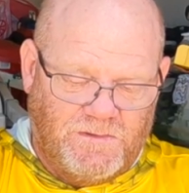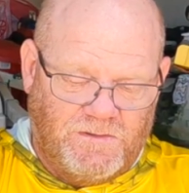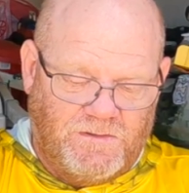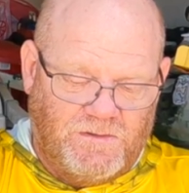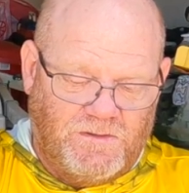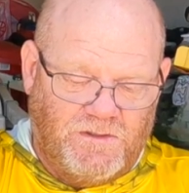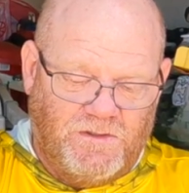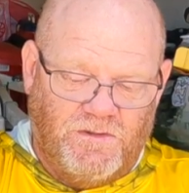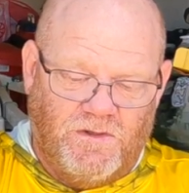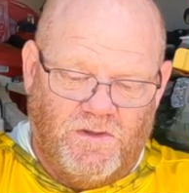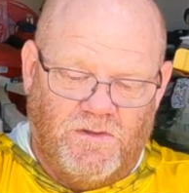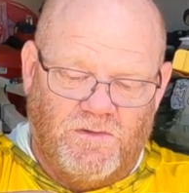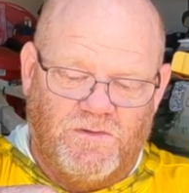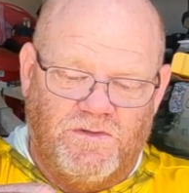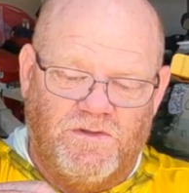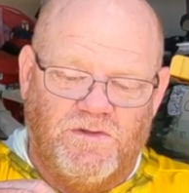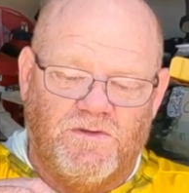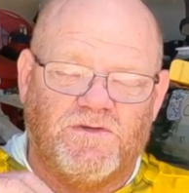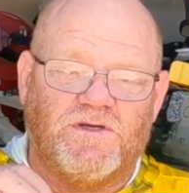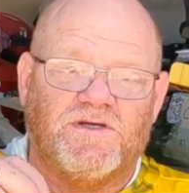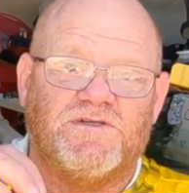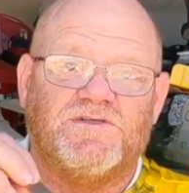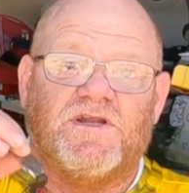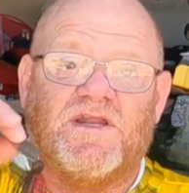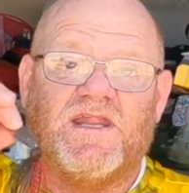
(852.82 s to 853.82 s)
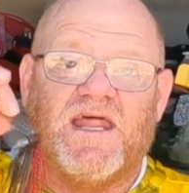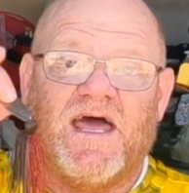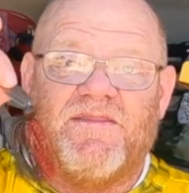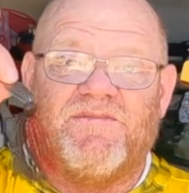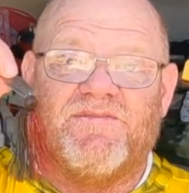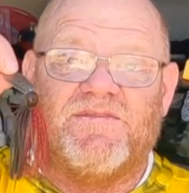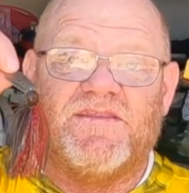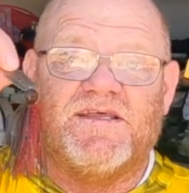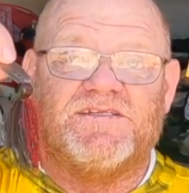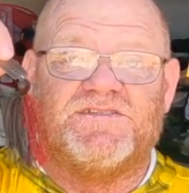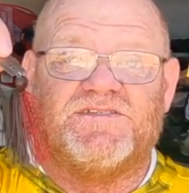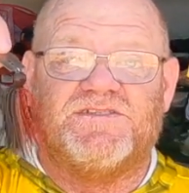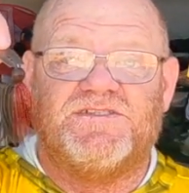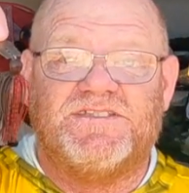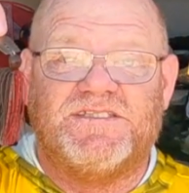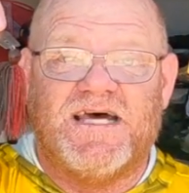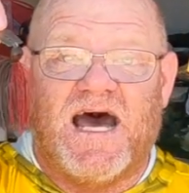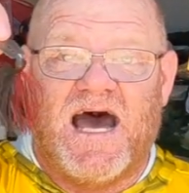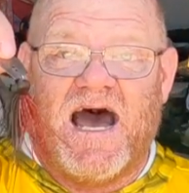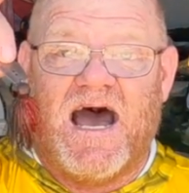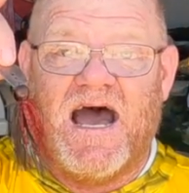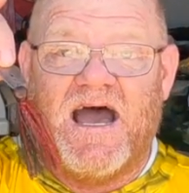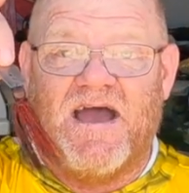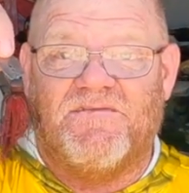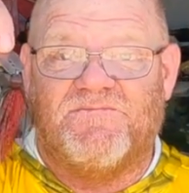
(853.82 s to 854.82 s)
You can let this
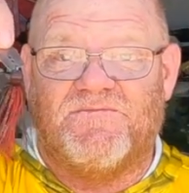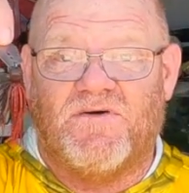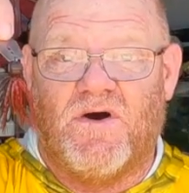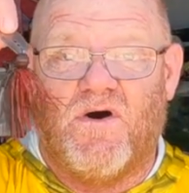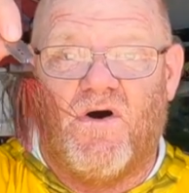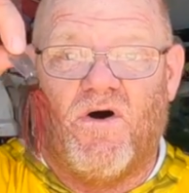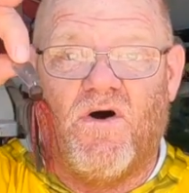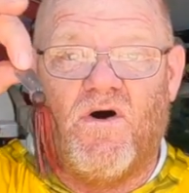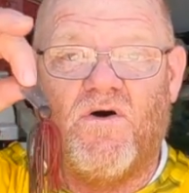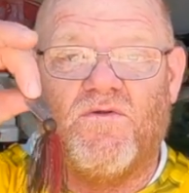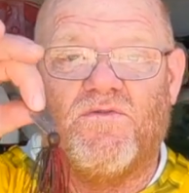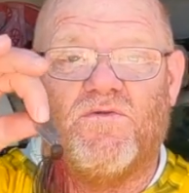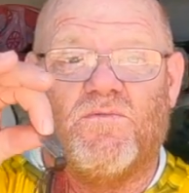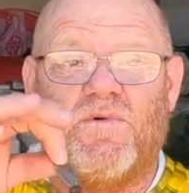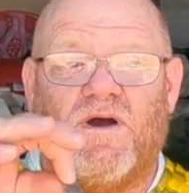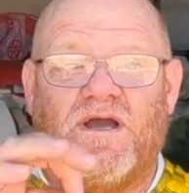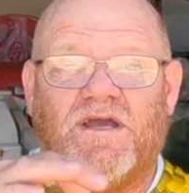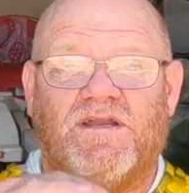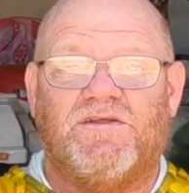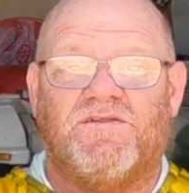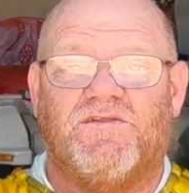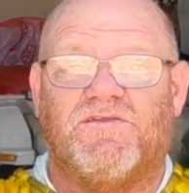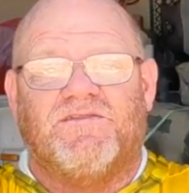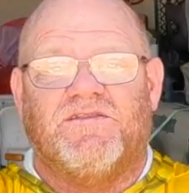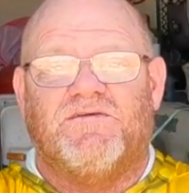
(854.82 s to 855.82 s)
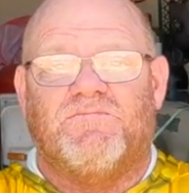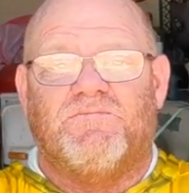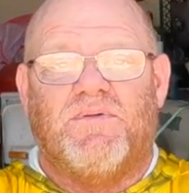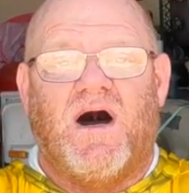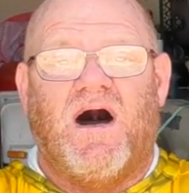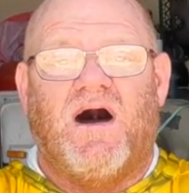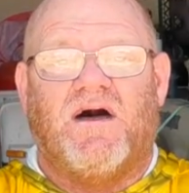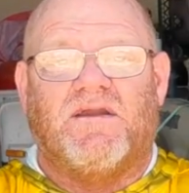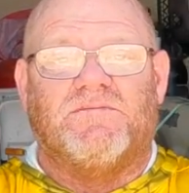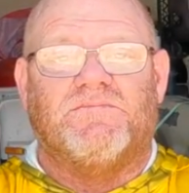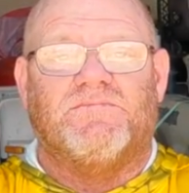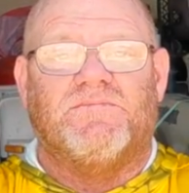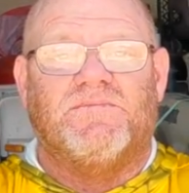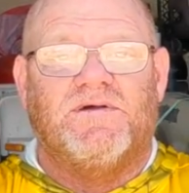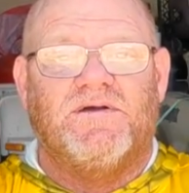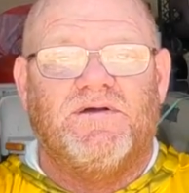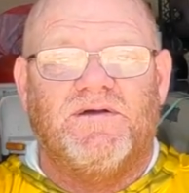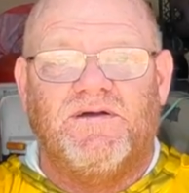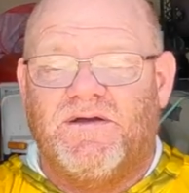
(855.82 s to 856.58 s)
dive all the way to the bottom